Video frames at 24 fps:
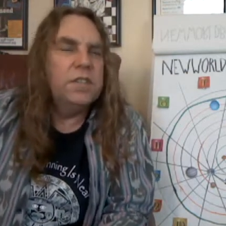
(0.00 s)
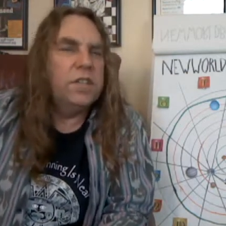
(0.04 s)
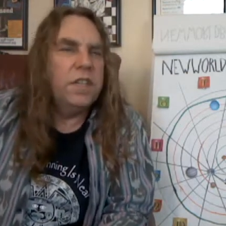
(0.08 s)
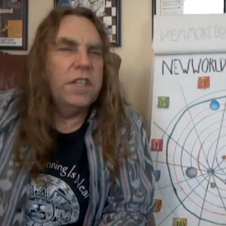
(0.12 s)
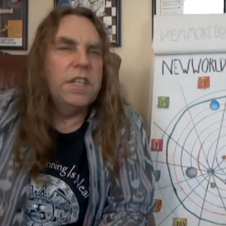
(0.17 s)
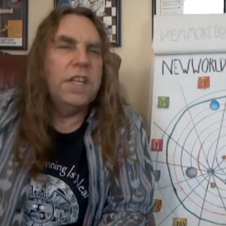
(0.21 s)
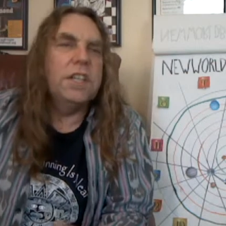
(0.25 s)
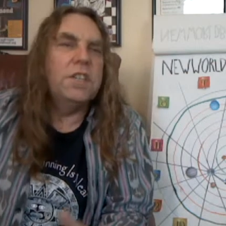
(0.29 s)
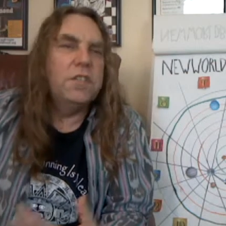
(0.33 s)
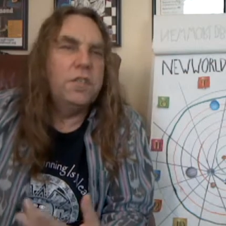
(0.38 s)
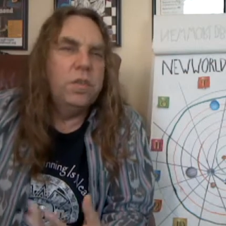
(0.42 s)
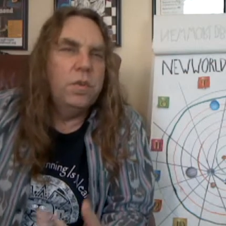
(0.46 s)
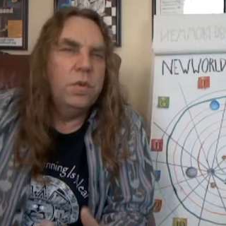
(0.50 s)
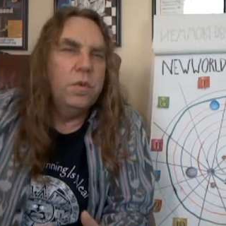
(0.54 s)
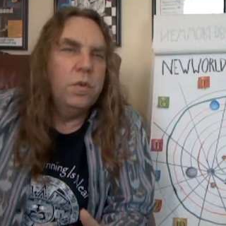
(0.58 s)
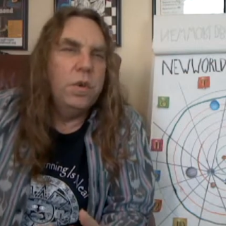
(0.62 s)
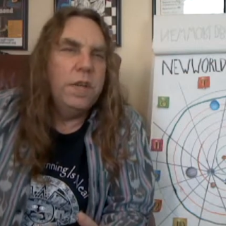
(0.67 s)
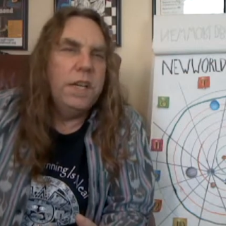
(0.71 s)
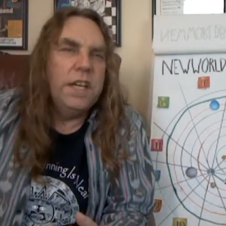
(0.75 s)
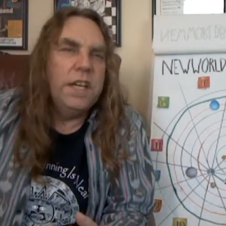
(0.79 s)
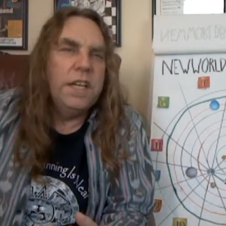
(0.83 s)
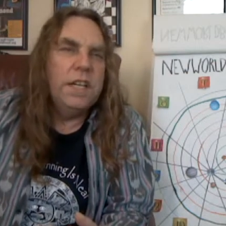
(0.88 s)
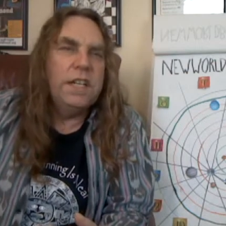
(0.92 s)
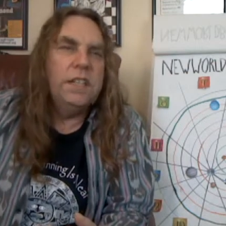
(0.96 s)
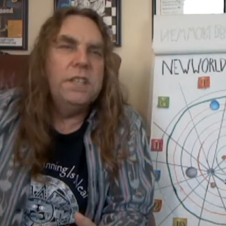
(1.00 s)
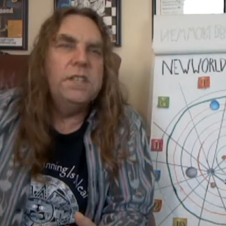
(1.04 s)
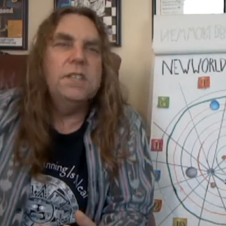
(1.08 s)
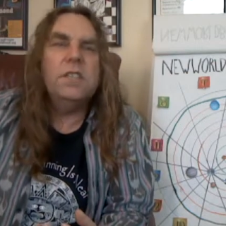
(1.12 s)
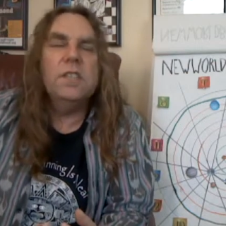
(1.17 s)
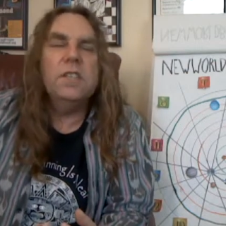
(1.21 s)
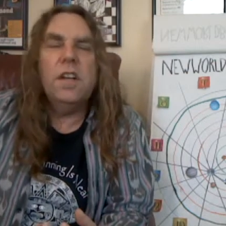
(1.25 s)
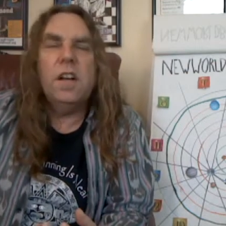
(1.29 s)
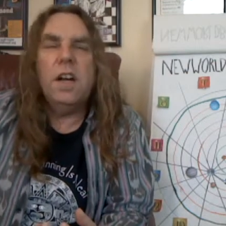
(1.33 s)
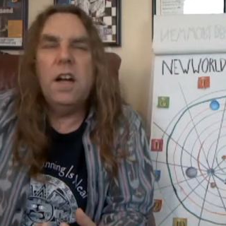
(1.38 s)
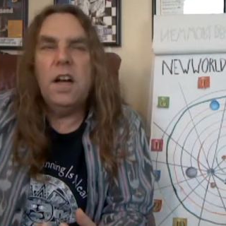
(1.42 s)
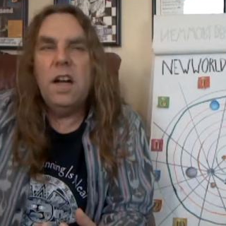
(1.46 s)
So you get 2
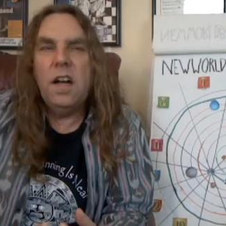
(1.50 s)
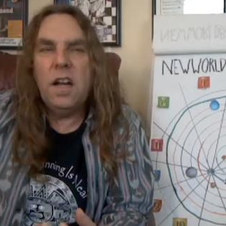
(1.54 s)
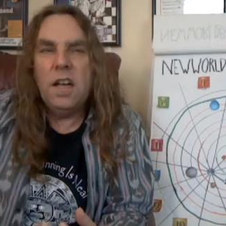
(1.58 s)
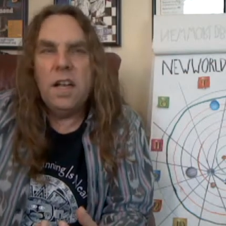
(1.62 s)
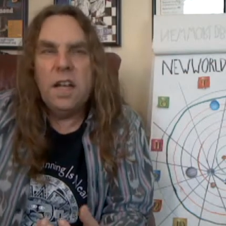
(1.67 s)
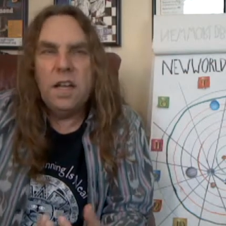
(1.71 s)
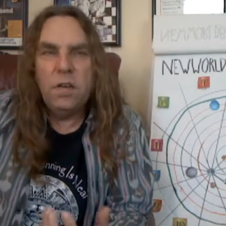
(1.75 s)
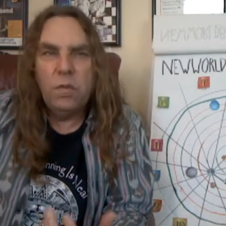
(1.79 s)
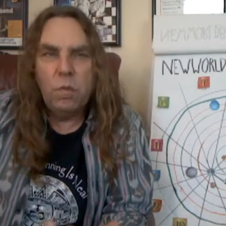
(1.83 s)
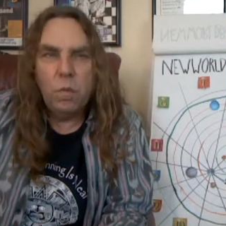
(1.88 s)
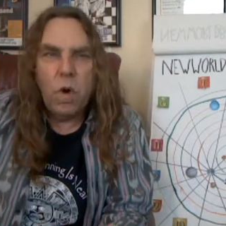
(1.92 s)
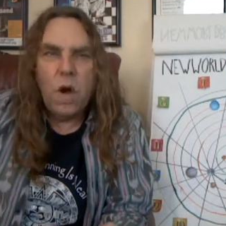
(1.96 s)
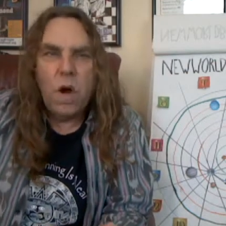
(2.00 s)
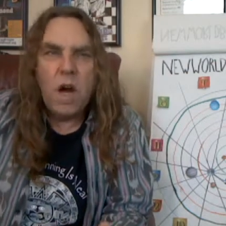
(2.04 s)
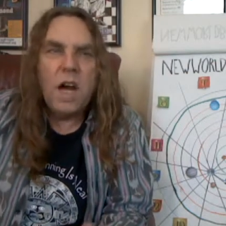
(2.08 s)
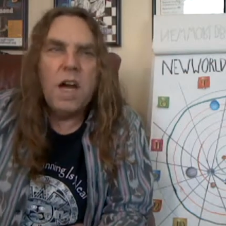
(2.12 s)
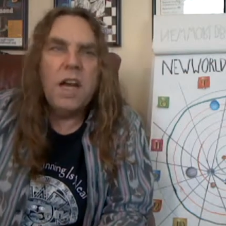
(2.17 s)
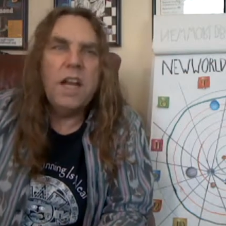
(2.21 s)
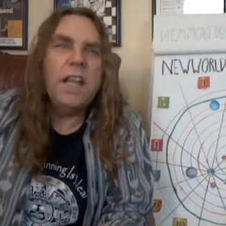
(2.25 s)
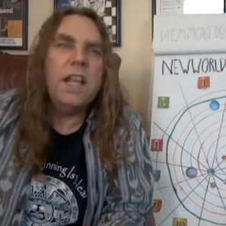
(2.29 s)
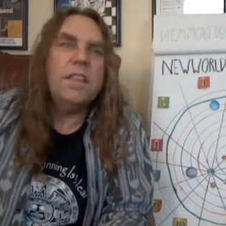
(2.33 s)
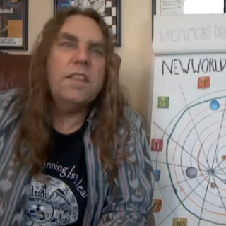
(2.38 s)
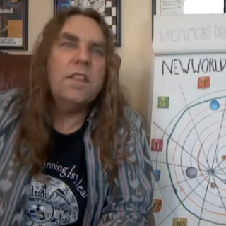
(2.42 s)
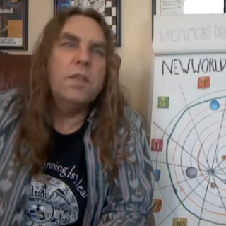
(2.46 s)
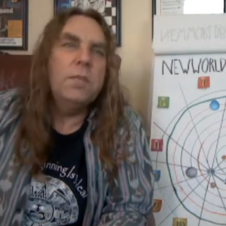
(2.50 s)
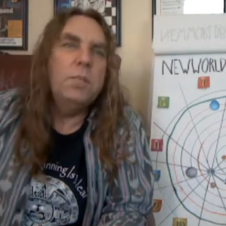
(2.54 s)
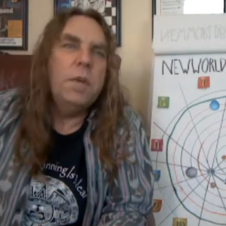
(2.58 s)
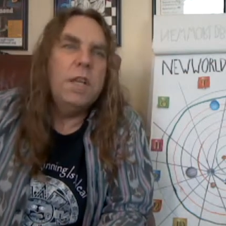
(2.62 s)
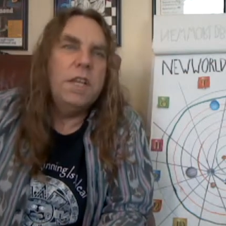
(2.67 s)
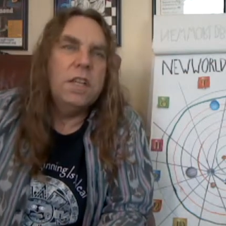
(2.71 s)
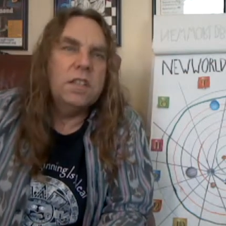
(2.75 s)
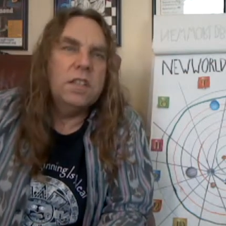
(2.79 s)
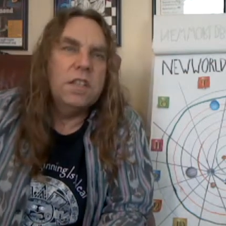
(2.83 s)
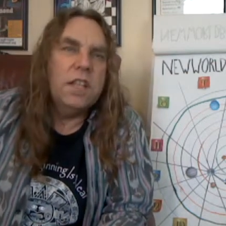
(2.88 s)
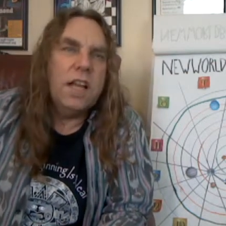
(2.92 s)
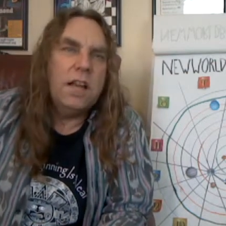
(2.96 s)
readings in one at the
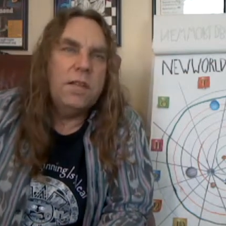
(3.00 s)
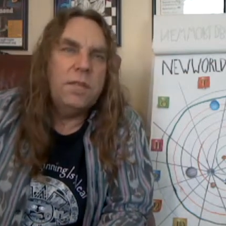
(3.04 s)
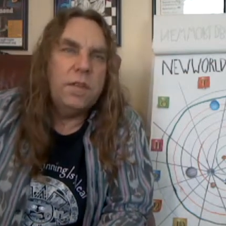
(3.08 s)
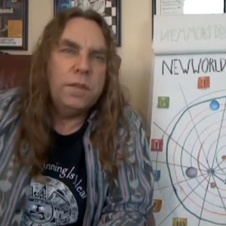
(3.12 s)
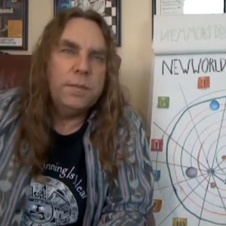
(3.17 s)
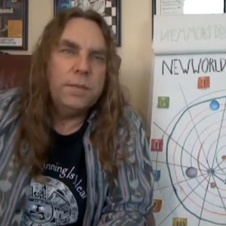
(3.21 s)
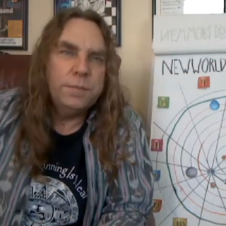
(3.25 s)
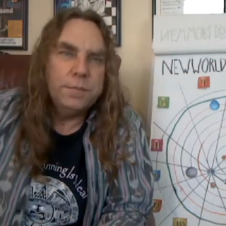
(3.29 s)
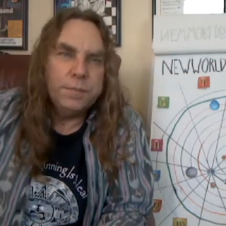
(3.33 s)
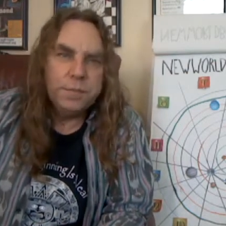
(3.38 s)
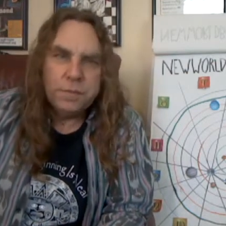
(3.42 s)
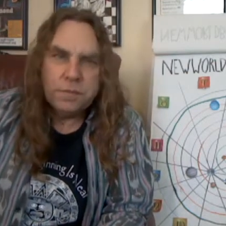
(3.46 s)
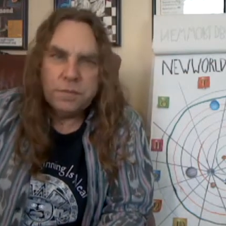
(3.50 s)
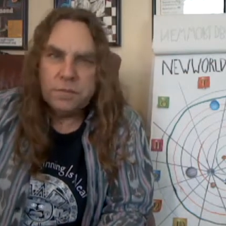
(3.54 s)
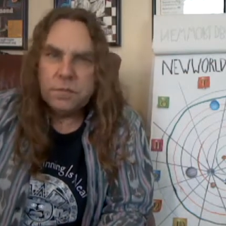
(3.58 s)
middle level.